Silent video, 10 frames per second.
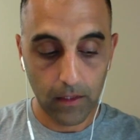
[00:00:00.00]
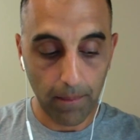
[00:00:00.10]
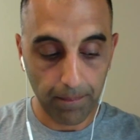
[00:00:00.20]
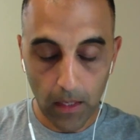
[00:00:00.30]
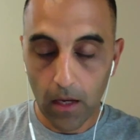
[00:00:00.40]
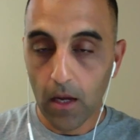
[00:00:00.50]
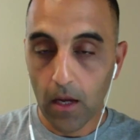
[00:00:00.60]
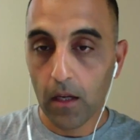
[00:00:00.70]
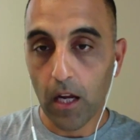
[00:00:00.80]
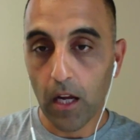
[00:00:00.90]
Yep.
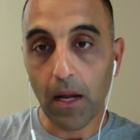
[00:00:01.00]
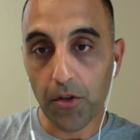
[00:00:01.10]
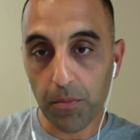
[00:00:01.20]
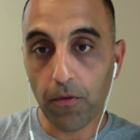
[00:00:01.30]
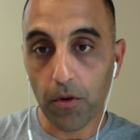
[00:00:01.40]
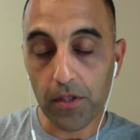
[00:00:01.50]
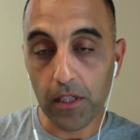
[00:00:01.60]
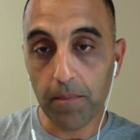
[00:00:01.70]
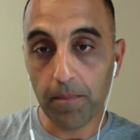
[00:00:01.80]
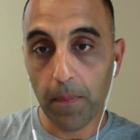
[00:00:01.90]
A couple hours before
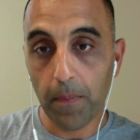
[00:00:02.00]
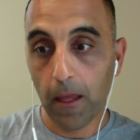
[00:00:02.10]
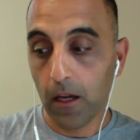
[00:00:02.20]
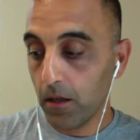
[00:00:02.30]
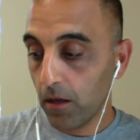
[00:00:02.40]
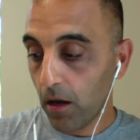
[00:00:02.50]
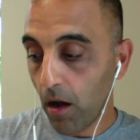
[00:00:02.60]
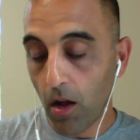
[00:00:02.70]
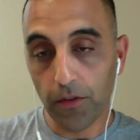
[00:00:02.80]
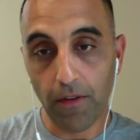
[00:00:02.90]
sleep,
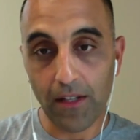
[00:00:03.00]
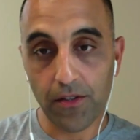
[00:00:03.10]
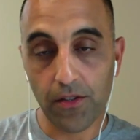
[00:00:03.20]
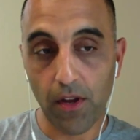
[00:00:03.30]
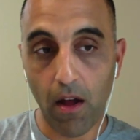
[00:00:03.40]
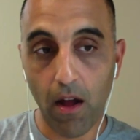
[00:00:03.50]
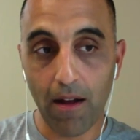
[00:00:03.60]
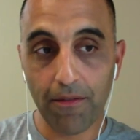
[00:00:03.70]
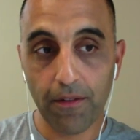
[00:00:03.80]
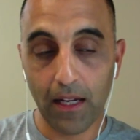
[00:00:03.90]
all devices
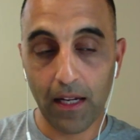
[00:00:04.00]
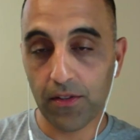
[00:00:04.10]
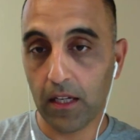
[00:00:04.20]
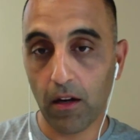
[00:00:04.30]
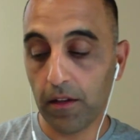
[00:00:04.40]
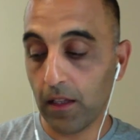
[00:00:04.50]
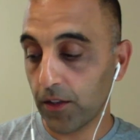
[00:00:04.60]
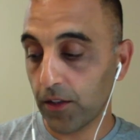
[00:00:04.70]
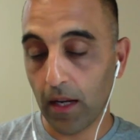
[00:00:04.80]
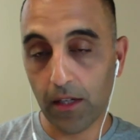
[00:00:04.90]
off. I'd say get all the
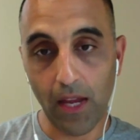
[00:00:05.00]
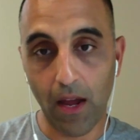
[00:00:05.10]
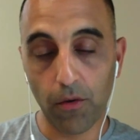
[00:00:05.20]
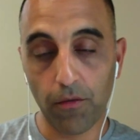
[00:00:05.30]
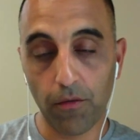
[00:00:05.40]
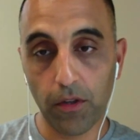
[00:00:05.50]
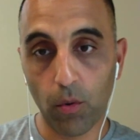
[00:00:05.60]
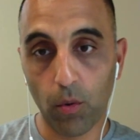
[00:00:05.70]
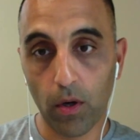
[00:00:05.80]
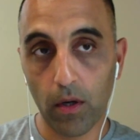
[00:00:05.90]
electronics out of
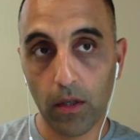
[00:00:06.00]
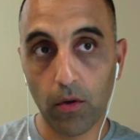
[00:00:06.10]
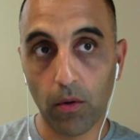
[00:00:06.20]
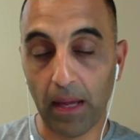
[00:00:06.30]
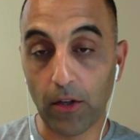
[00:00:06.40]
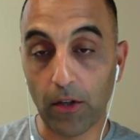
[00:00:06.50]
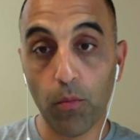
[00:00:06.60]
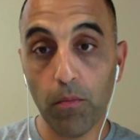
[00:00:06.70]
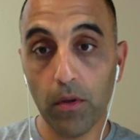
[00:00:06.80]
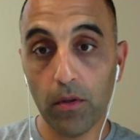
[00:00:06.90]
your
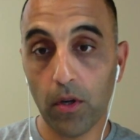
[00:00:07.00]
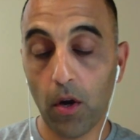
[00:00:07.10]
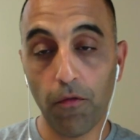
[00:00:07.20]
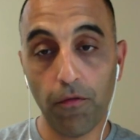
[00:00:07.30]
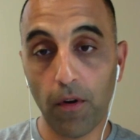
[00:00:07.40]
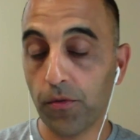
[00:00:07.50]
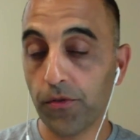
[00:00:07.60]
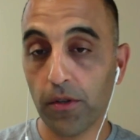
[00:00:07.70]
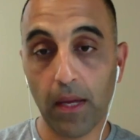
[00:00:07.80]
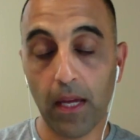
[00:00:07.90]
bedroom. No
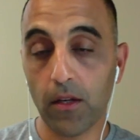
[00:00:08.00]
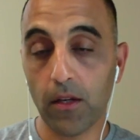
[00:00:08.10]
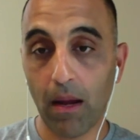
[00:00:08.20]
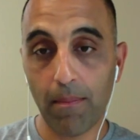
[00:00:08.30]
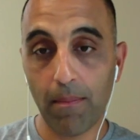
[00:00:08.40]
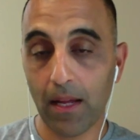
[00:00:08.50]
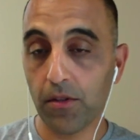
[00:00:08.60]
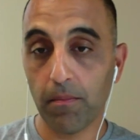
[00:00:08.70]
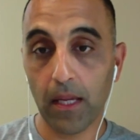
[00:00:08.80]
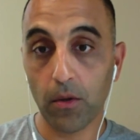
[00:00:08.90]
phones in bed, no iPads
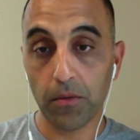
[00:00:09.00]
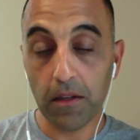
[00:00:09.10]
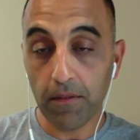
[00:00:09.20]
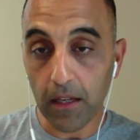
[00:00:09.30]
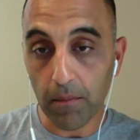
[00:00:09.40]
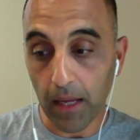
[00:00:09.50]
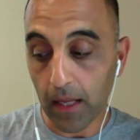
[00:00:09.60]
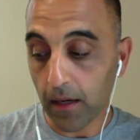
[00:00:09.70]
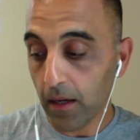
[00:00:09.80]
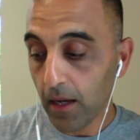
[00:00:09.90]
in bed, no TV in
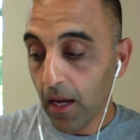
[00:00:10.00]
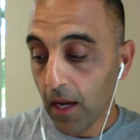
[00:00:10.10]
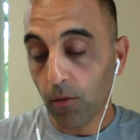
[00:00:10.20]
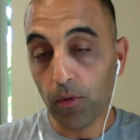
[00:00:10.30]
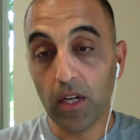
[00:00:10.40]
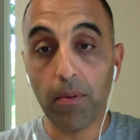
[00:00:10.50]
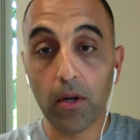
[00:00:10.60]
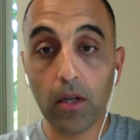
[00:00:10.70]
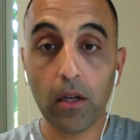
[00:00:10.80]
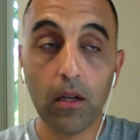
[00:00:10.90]
bed. Read a
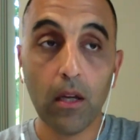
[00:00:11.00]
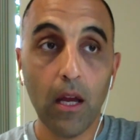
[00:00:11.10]
book.